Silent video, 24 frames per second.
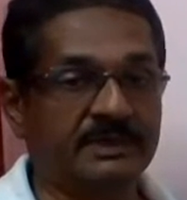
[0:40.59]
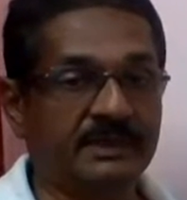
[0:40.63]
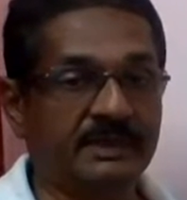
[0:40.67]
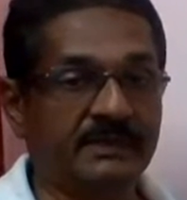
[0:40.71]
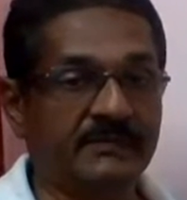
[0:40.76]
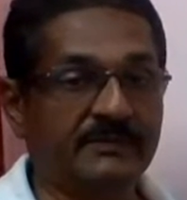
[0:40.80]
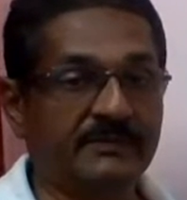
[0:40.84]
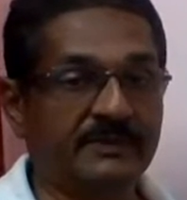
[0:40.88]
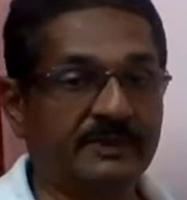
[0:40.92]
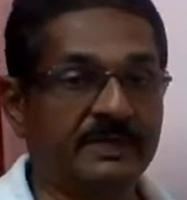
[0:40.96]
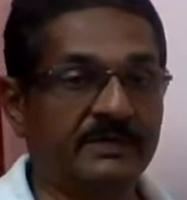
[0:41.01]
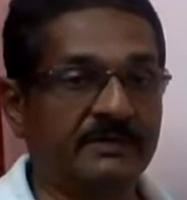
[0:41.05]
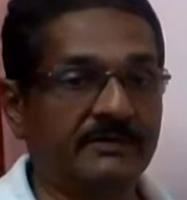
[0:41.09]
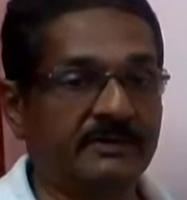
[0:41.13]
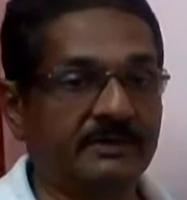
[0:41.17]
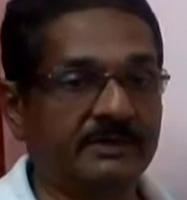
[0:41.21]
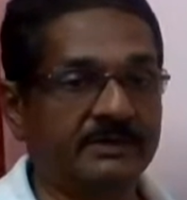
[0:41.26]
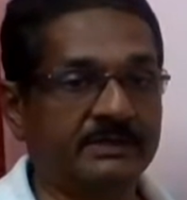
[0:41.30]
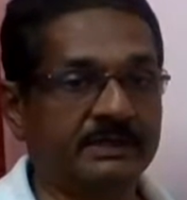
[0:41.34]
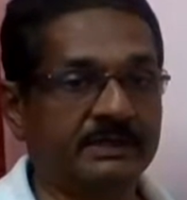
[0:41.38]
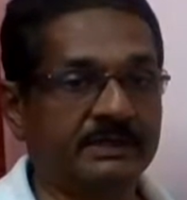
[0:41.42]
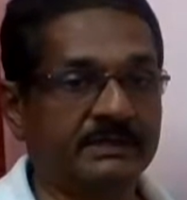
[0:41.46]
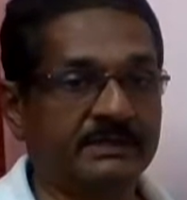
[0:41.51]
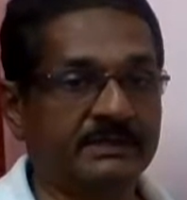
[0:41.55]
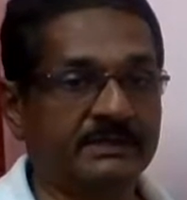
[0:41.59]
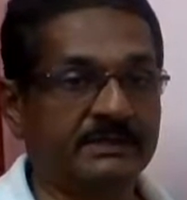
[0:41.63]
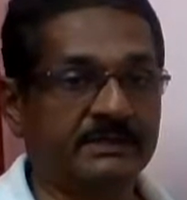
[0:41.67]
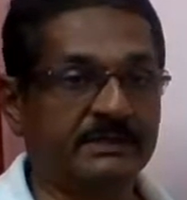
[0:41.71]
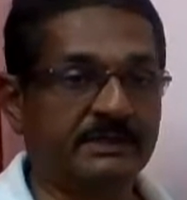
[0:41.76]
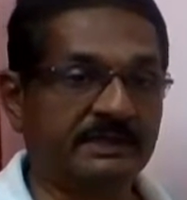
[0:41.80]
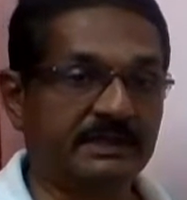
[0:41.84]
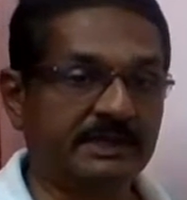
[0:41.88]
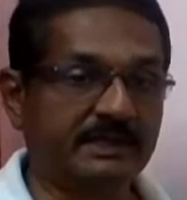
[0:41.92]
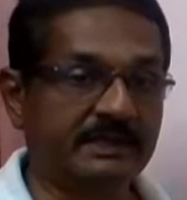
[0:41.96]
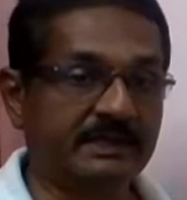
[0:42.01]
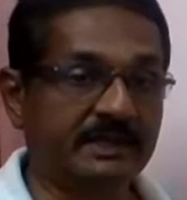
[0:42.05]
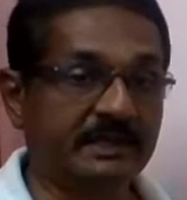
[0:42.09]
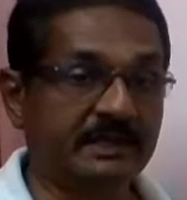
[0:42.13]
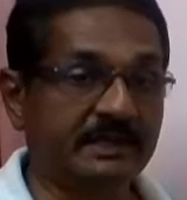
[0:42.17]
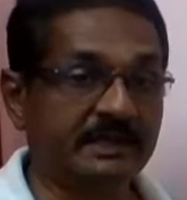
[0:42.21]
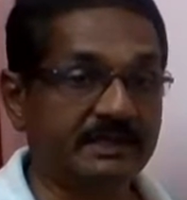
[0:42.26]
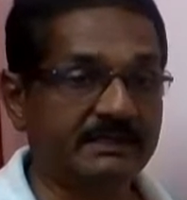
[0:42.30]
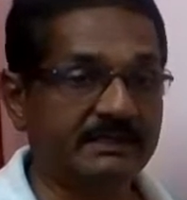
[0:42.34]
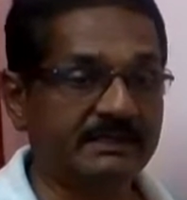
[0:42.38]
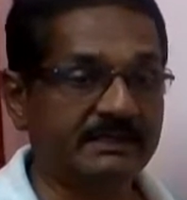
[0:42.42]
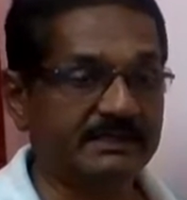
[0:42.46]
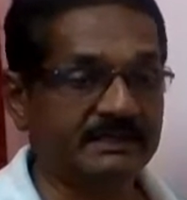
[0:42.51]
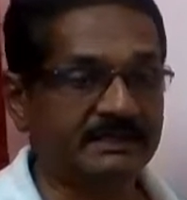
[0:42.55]
difficult questions in the
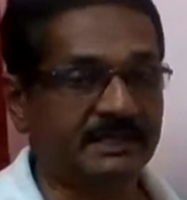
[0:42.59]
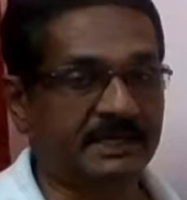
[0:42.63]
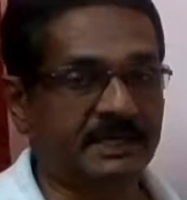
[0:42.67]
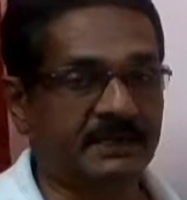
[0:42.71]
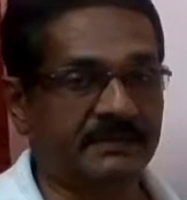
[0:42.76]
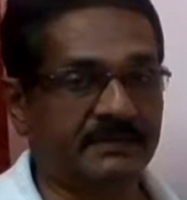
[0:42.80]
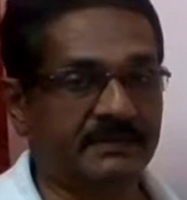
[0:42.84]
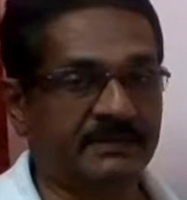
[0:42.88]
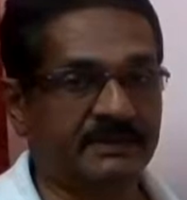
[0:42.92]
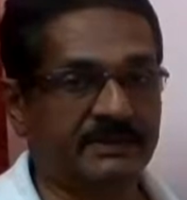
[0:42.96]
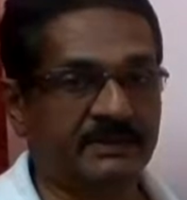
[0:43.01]
least time.